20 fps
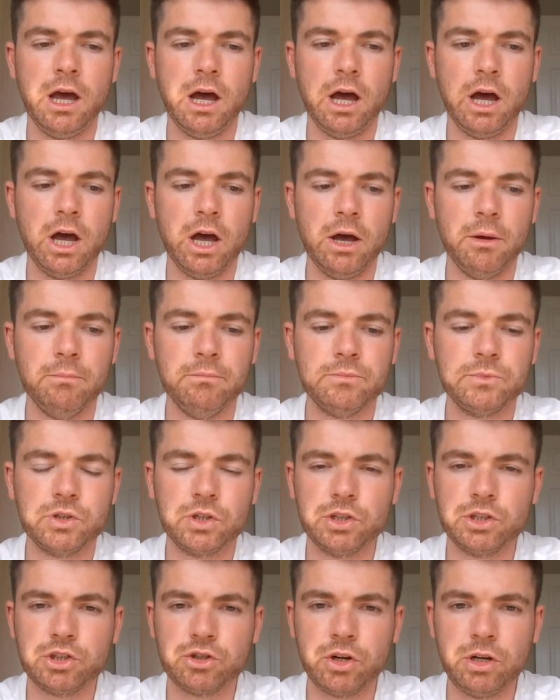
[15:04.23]

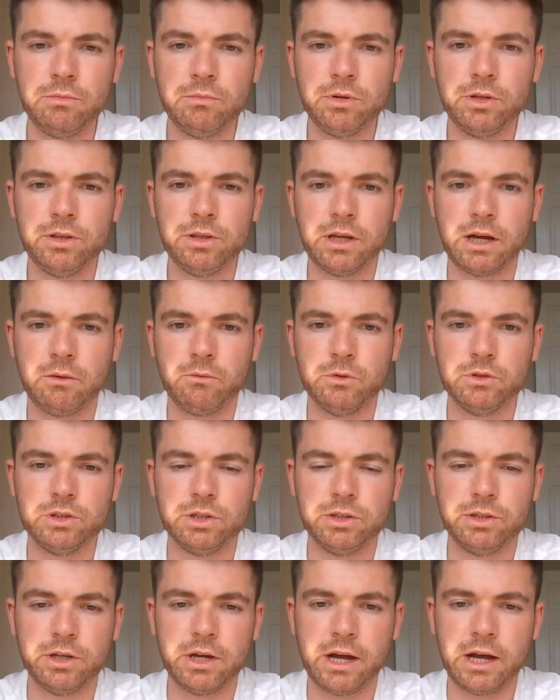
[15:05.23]
So the treatment
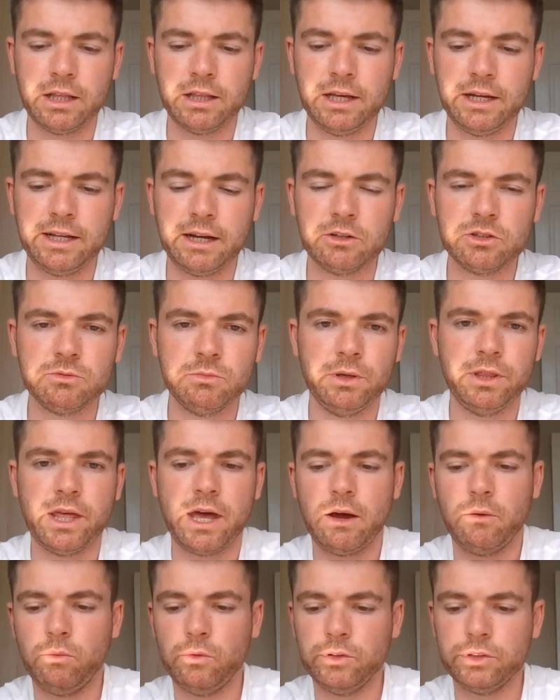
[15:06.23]
was laid out to me
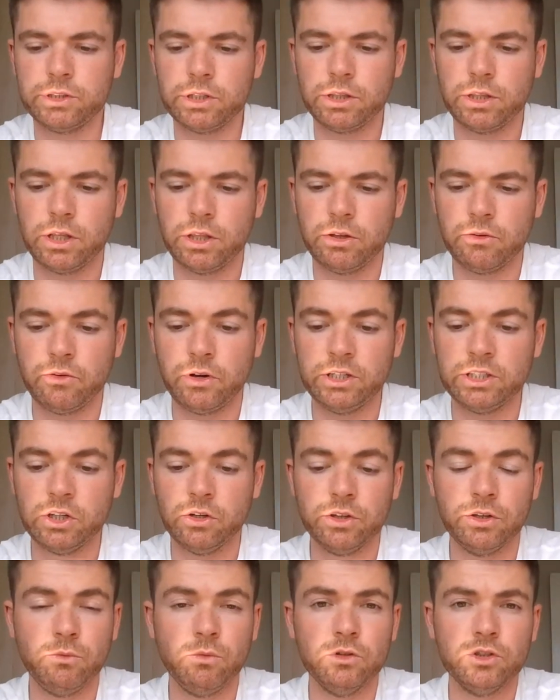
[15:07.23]
there was that there is
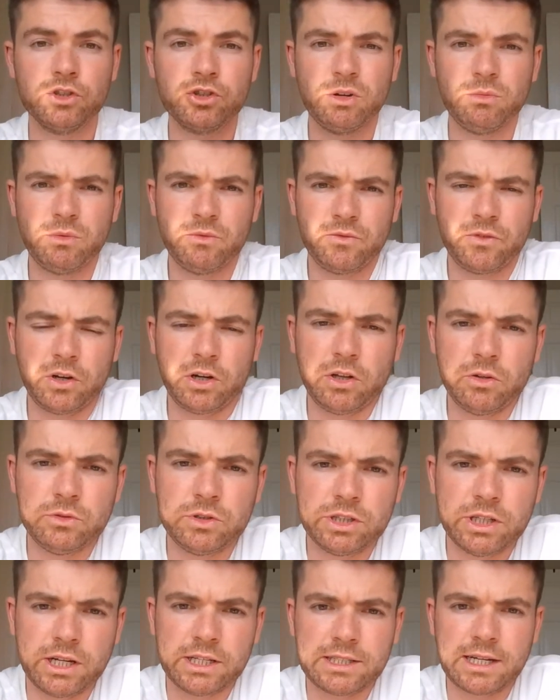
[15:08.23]
only one treatment for
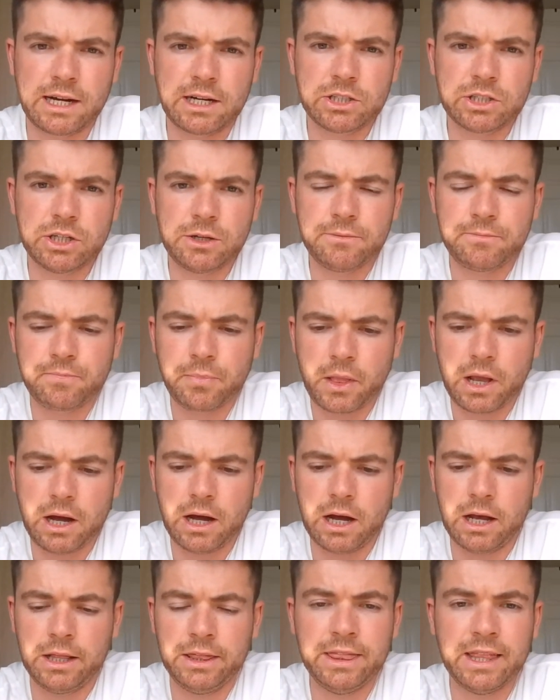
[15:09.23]
gluten ataxia,
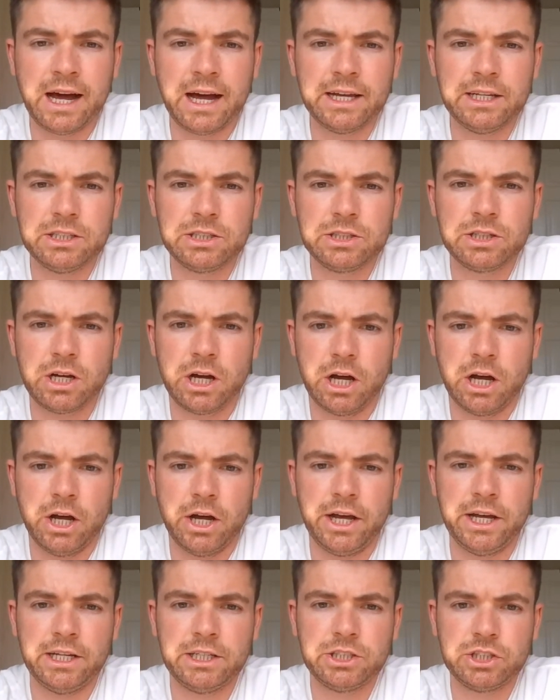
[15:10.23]
and that is
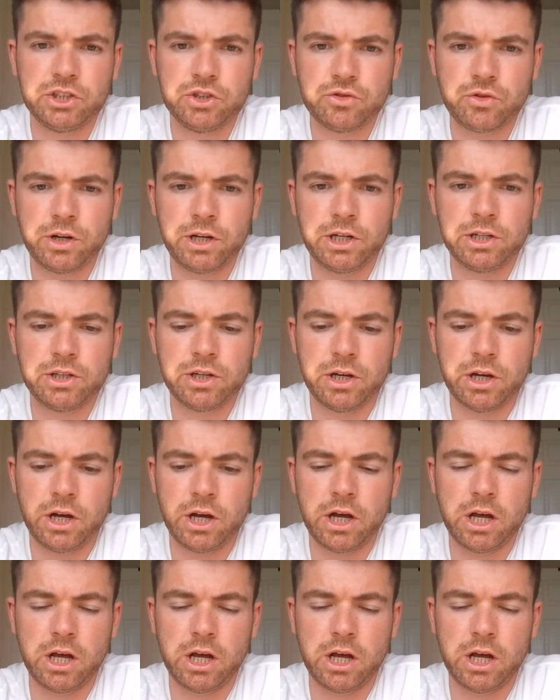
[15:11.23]
a strict